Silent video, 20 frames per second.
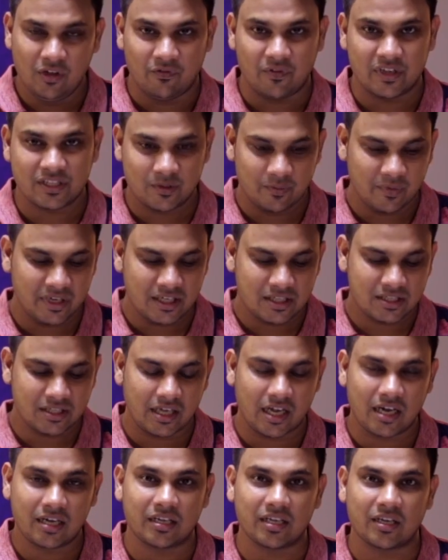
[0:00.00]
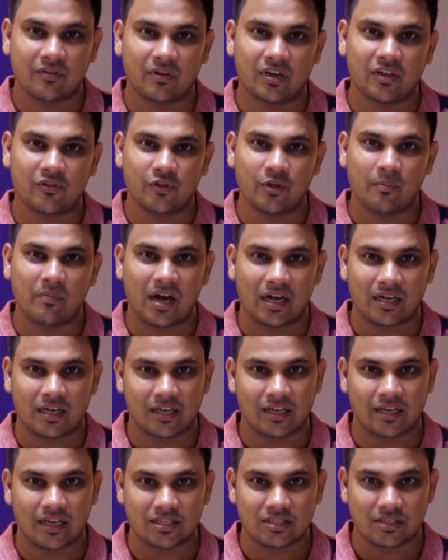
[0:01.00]
which means that even if your
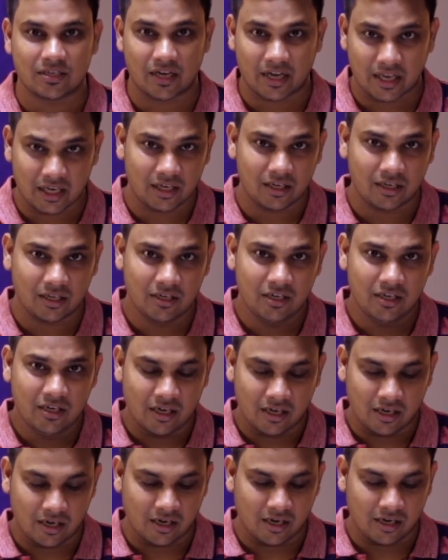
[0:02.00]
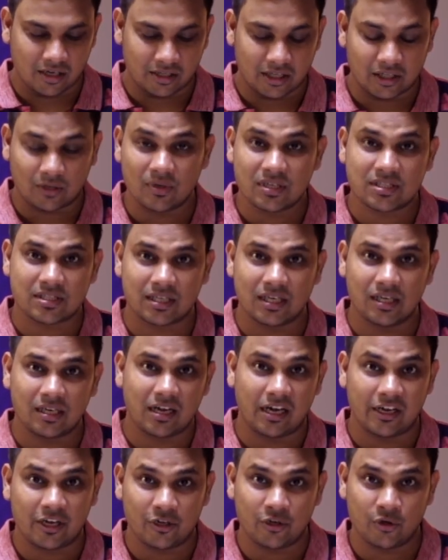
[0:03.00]
battery gets drained, it will still
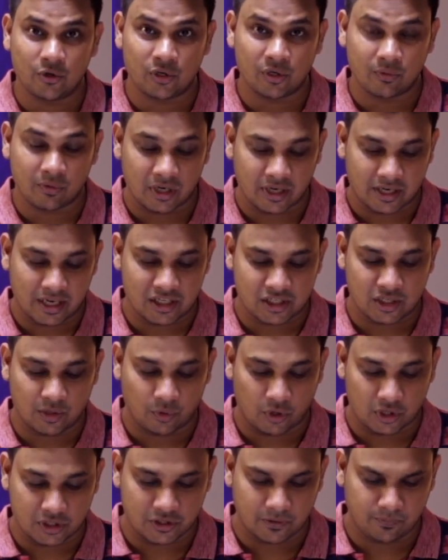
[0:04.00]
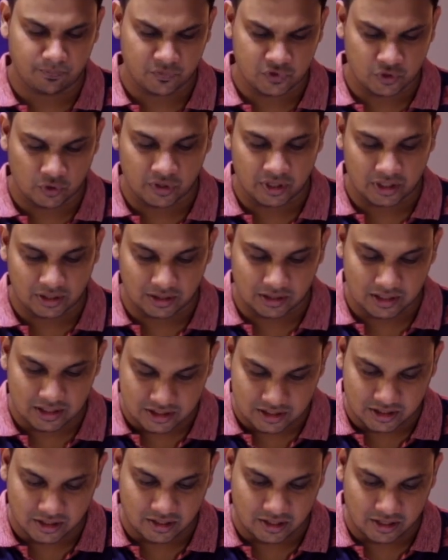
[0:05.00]
continue to work as a watch. So it
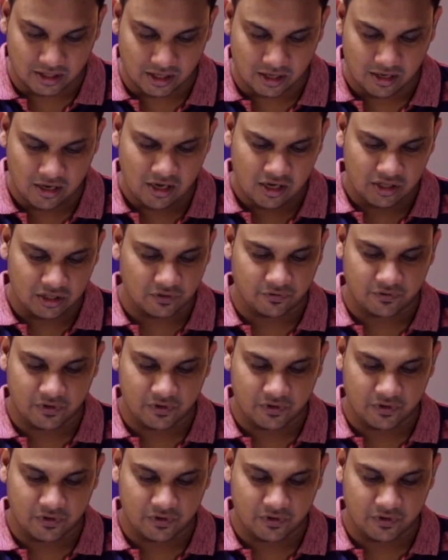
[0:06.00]
listed here, the